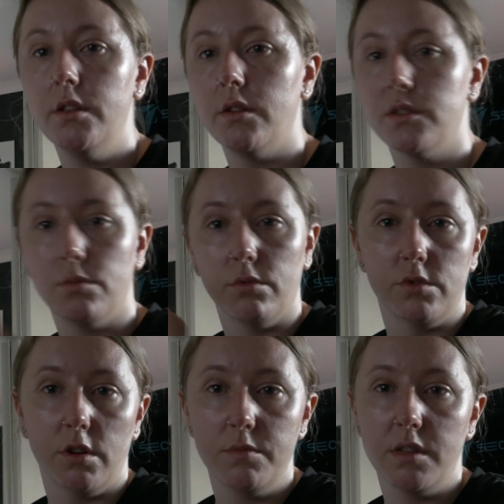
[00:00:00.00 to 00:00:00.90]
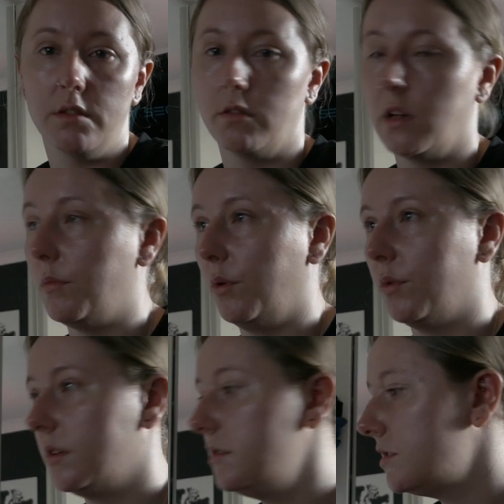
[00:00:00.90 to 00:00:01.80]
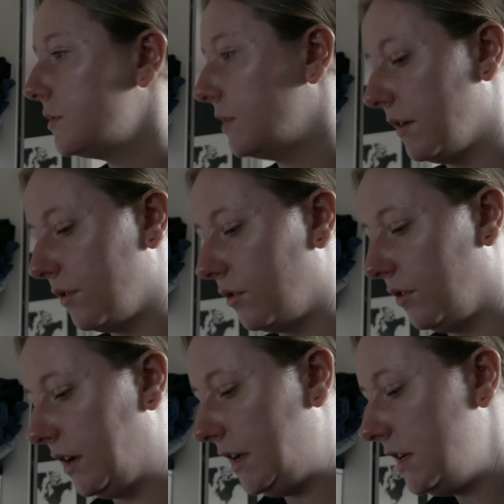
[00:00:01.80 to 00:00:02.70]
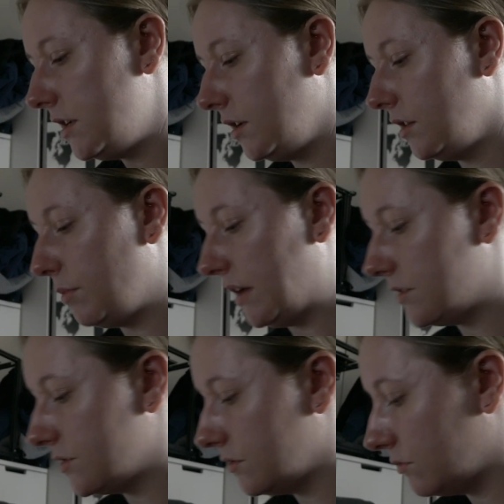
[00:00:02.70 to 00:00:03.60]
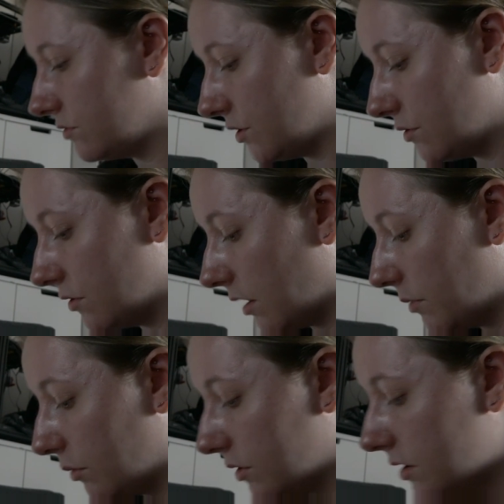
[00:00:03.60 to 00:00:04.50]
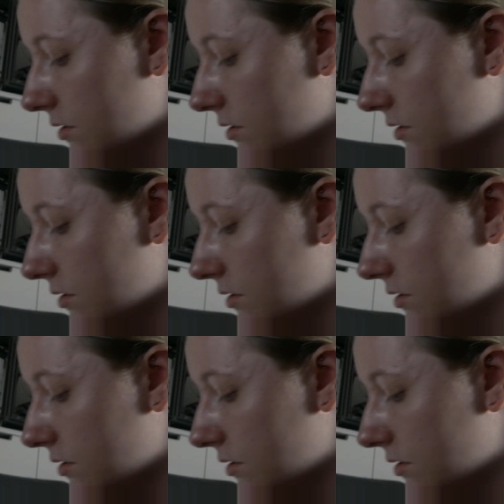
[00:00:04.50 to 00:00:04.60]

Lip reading: Those wardrobes are not coming with us. We have agreed. The bed is also not coming with